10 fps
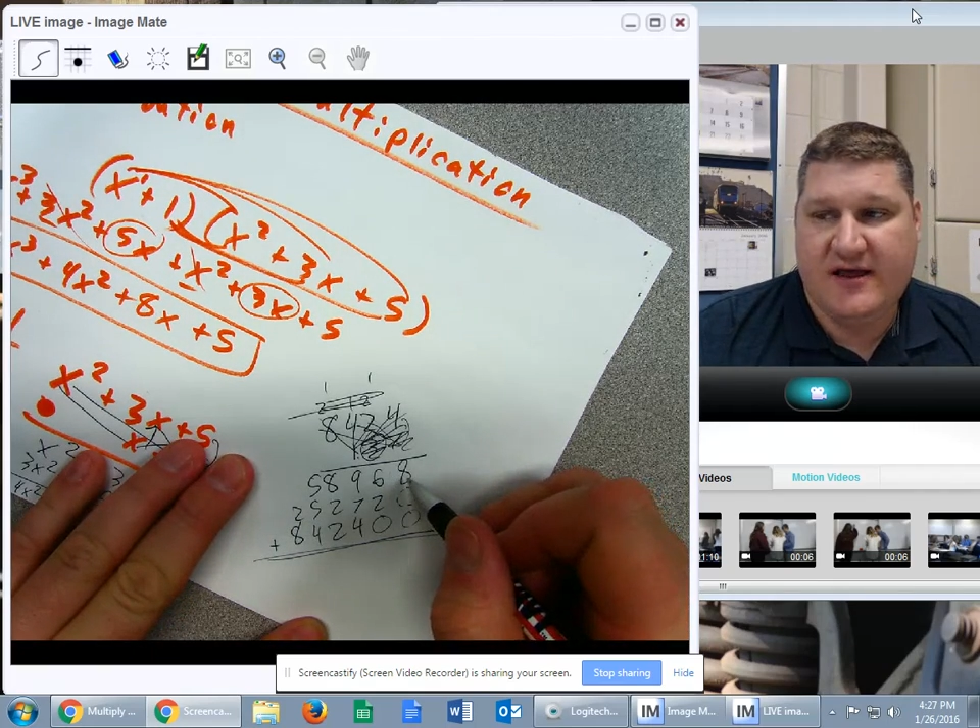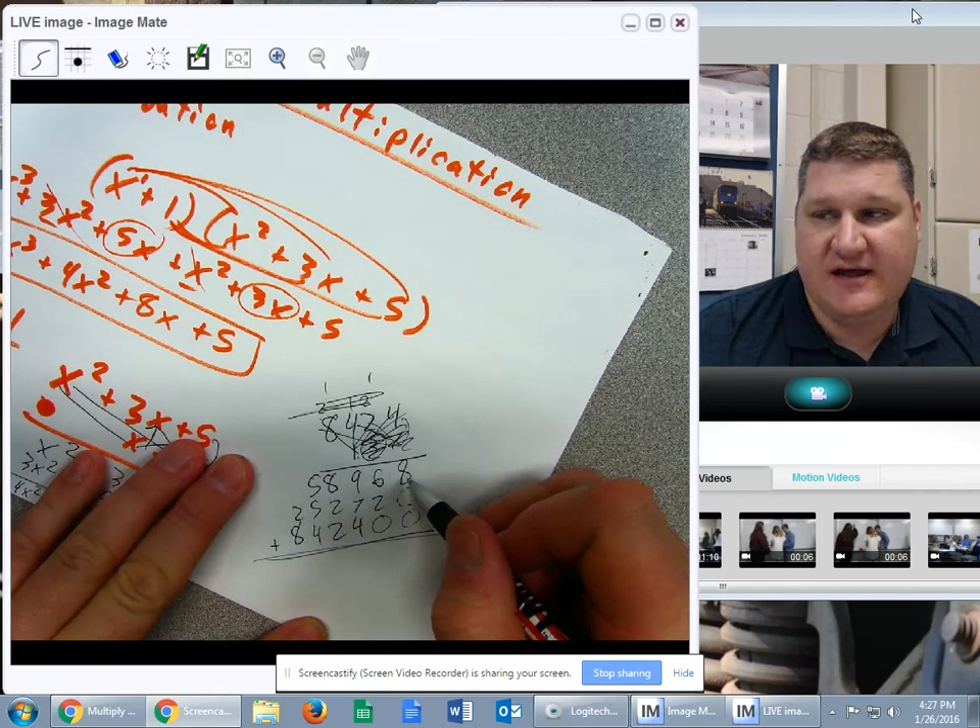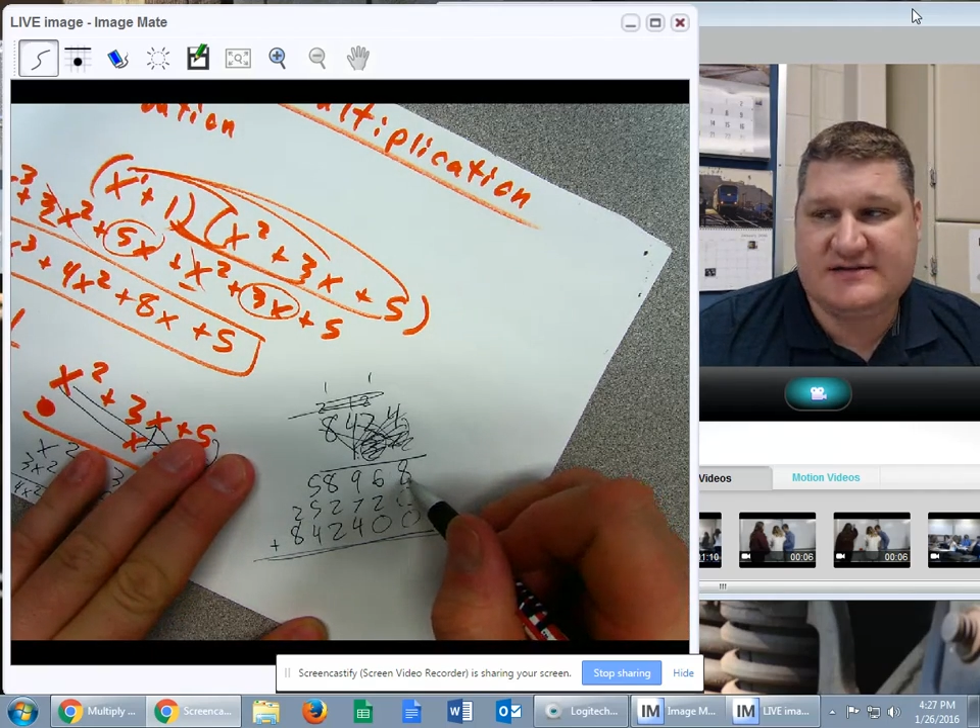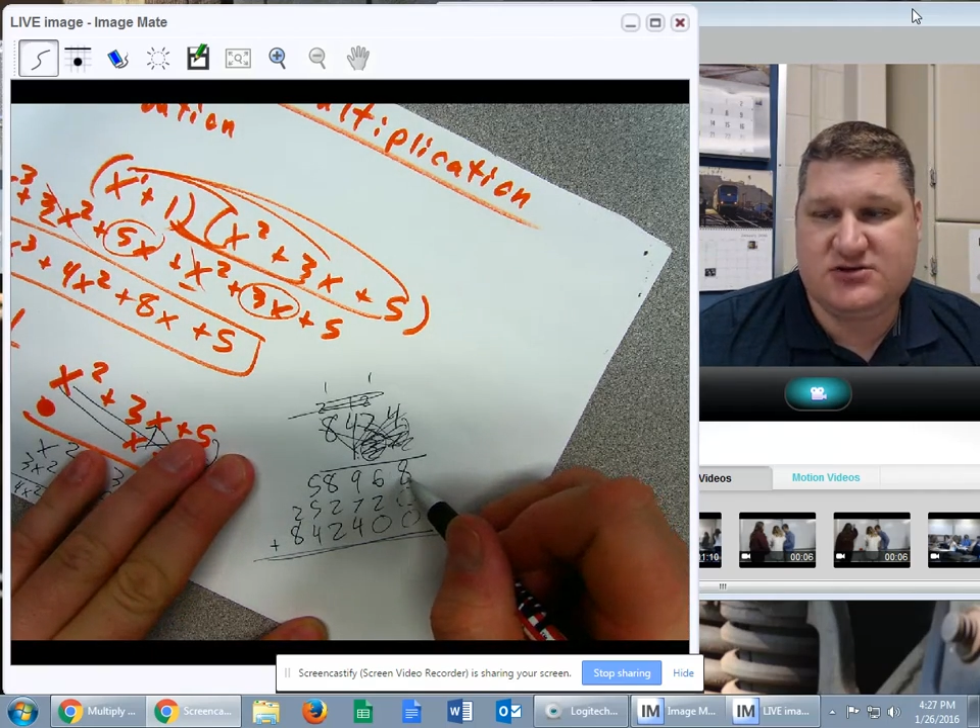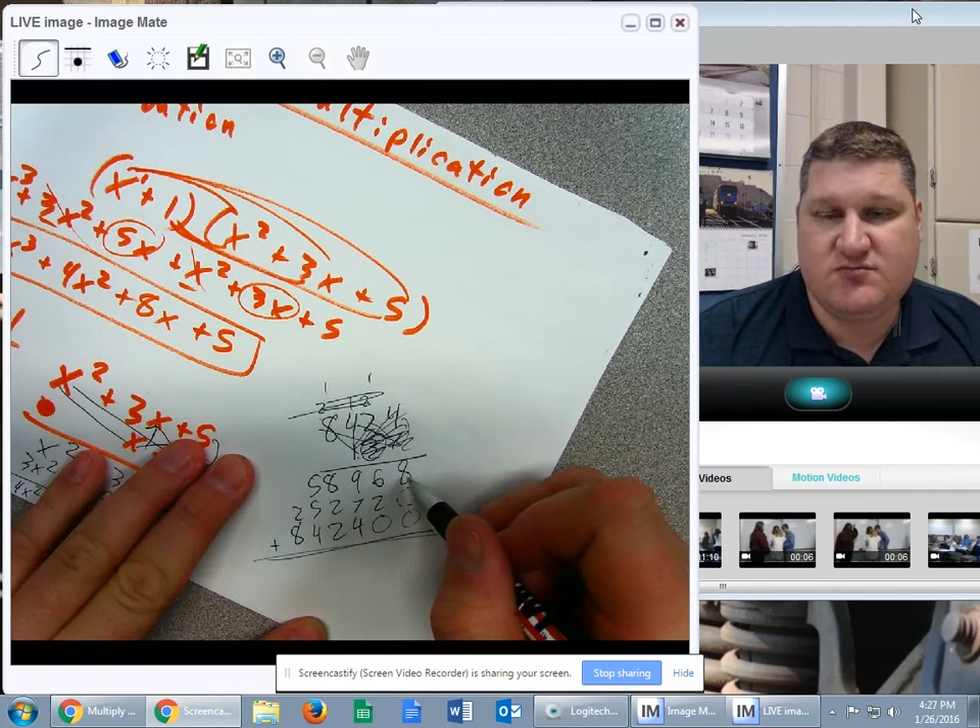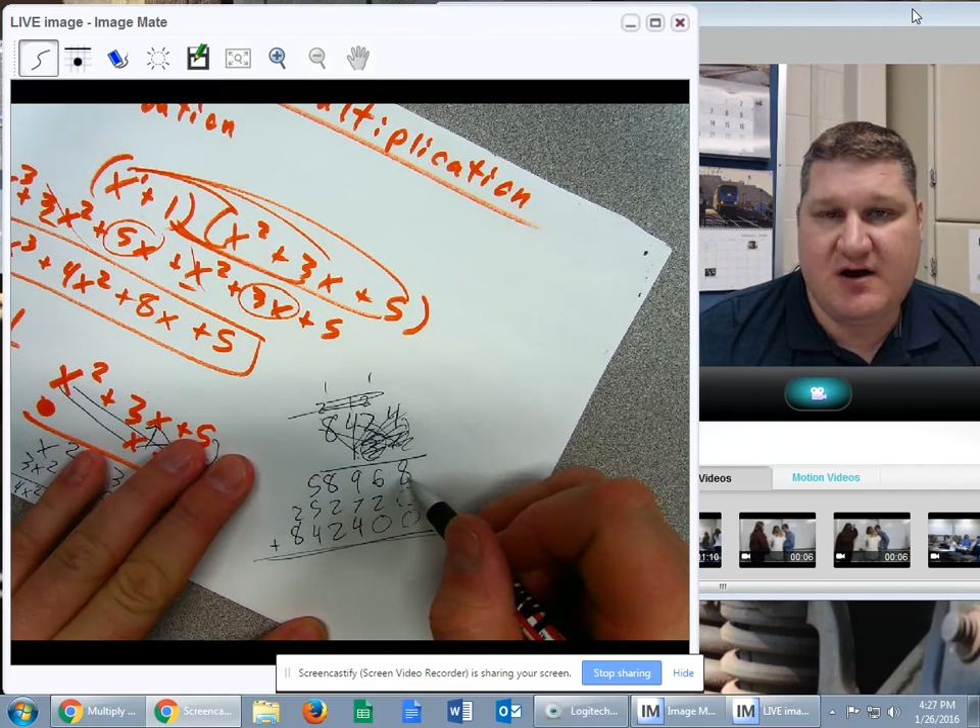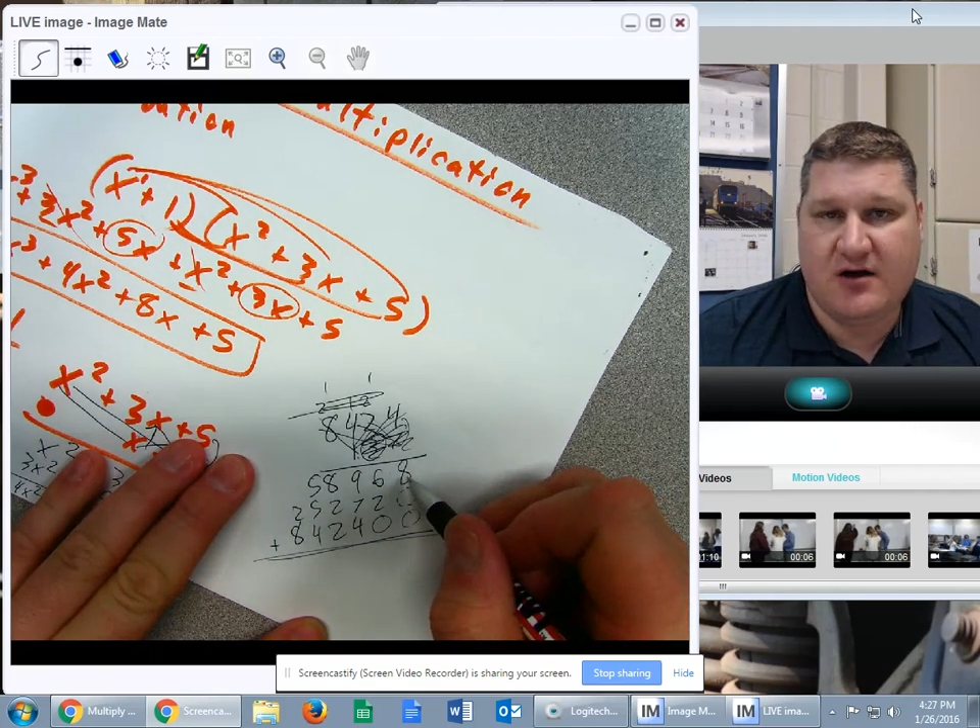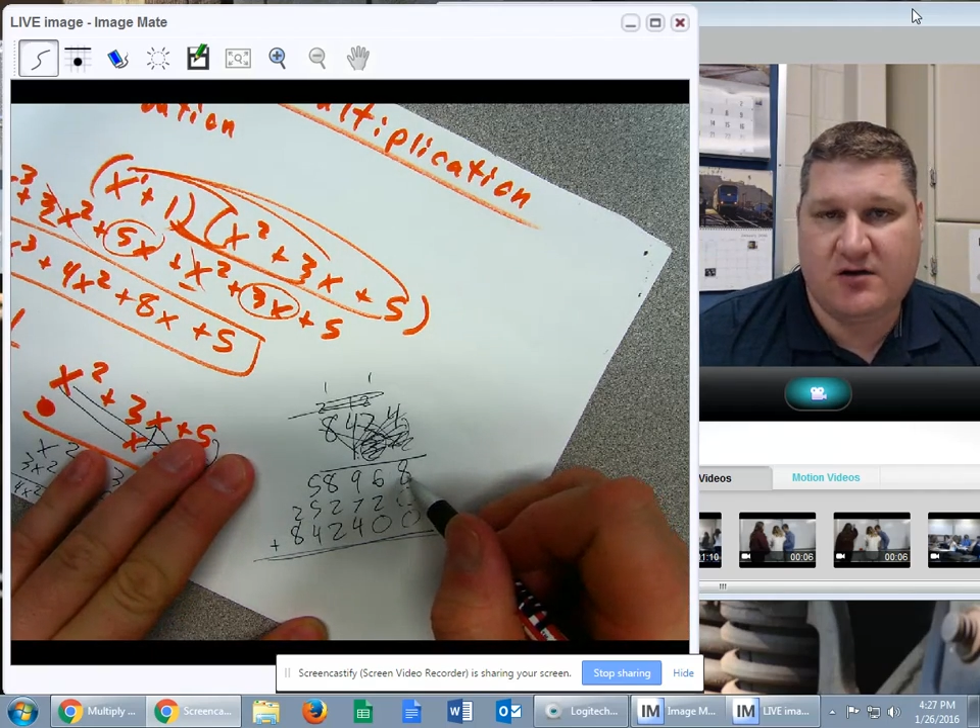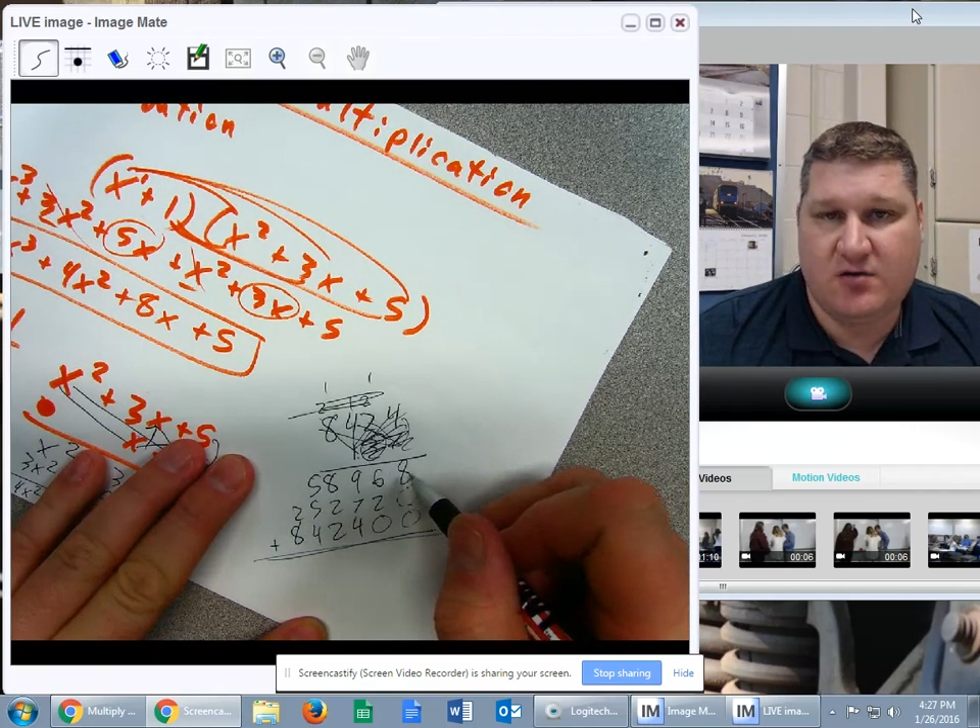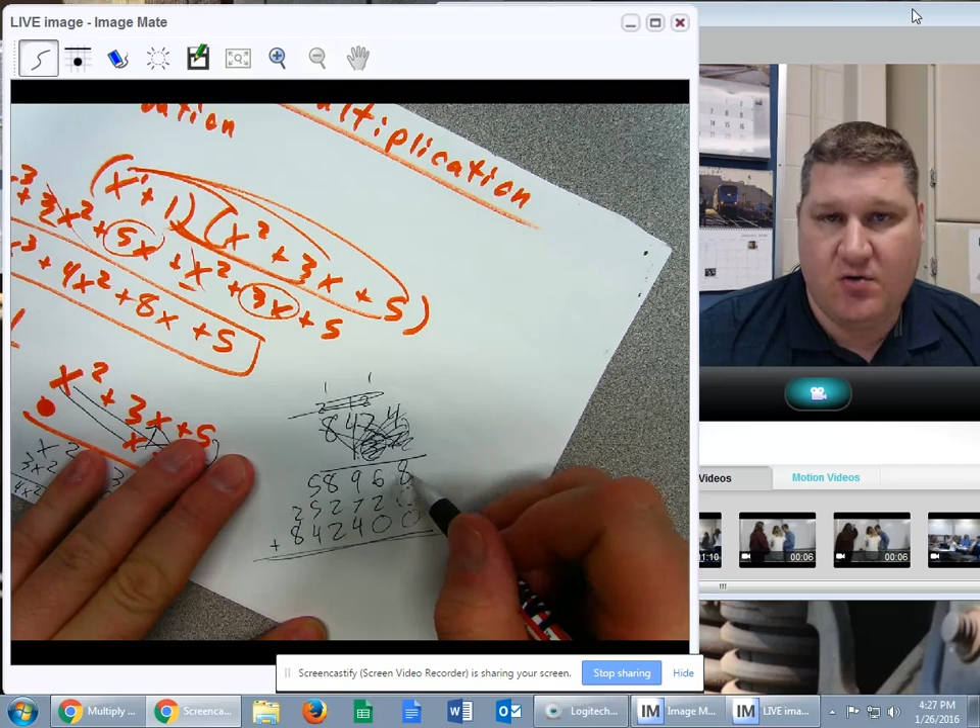It's
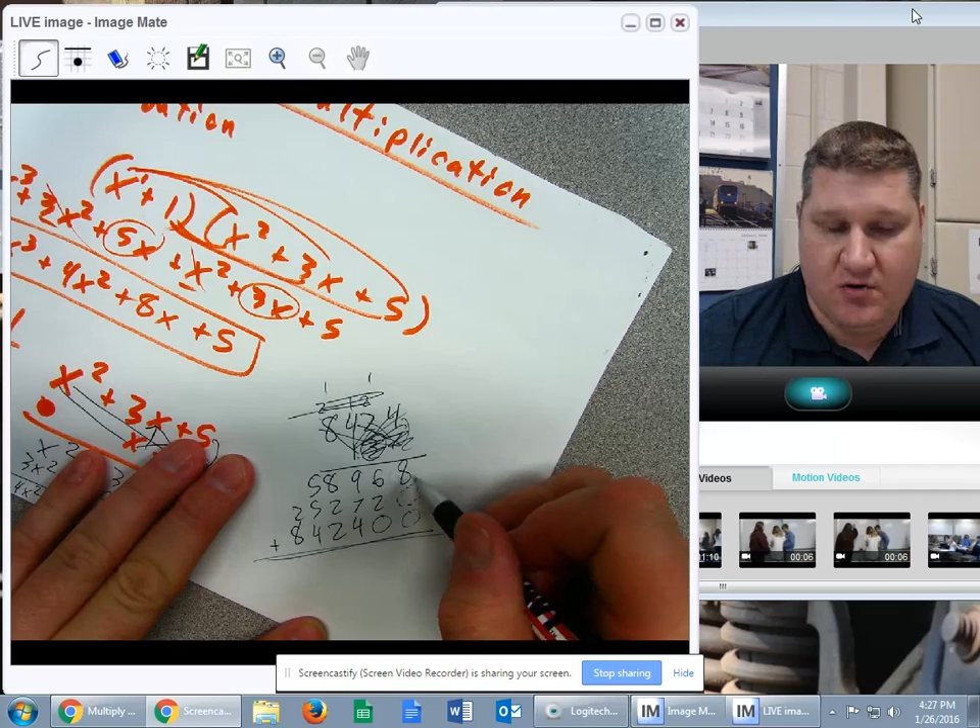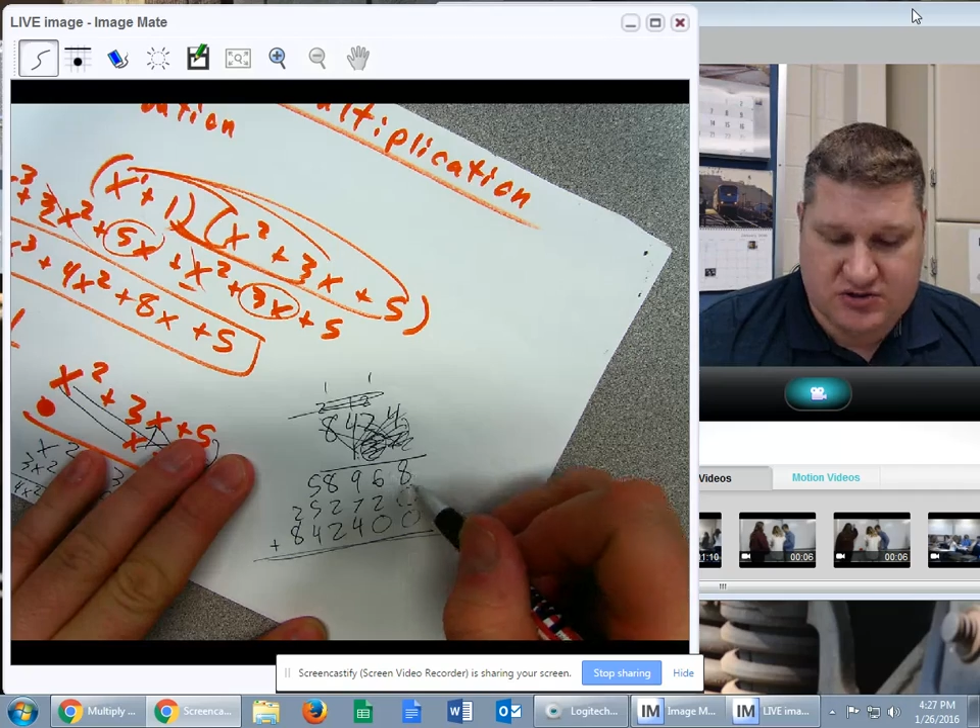numerical order,